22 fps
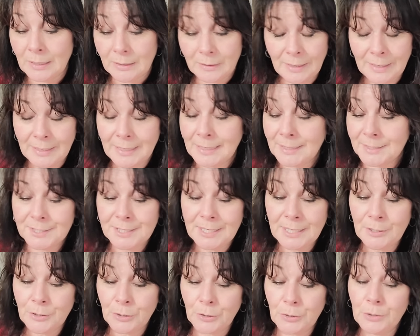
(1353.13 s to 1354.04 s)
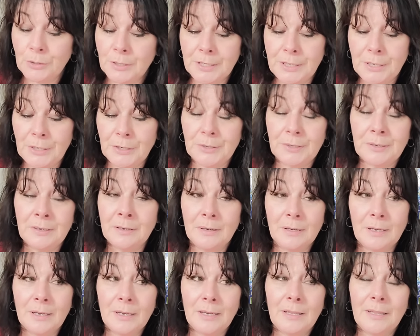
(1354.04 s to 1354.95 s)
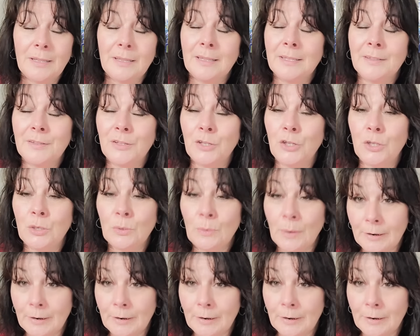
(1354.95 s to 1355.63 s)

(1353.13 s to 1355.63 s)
Like I said earlier, you